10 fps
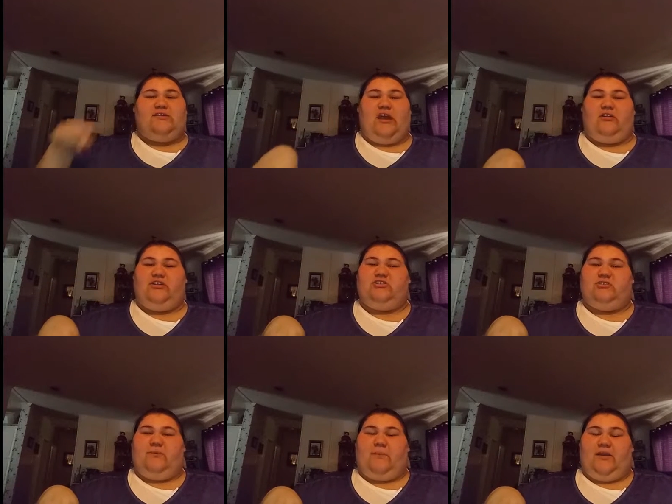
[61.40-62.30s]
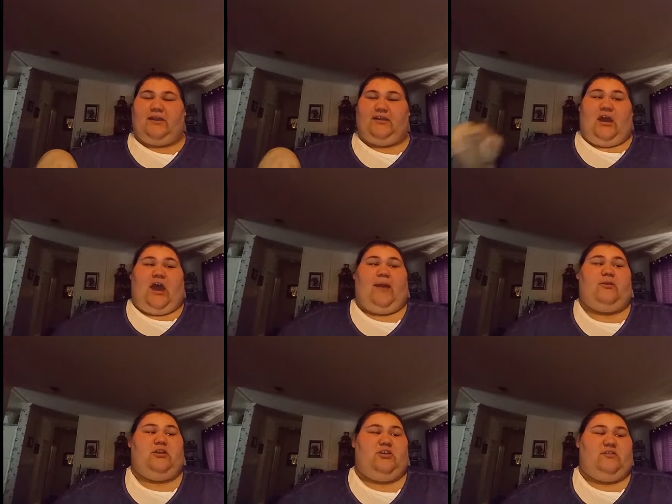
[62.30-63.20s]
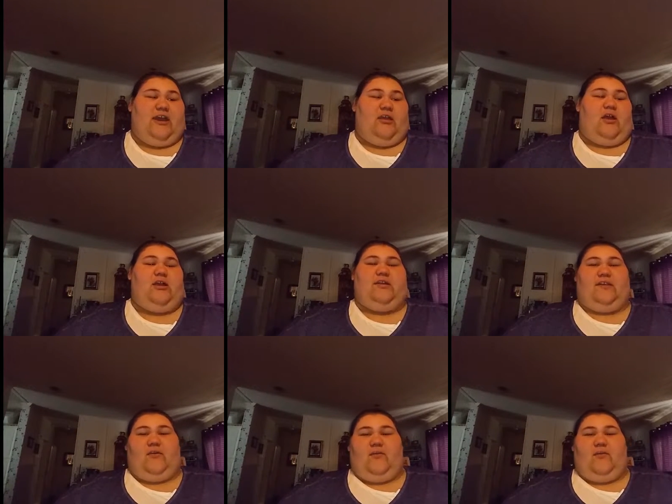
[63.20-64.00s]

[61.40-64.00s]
down into the bucket. I'm going to use that a lot because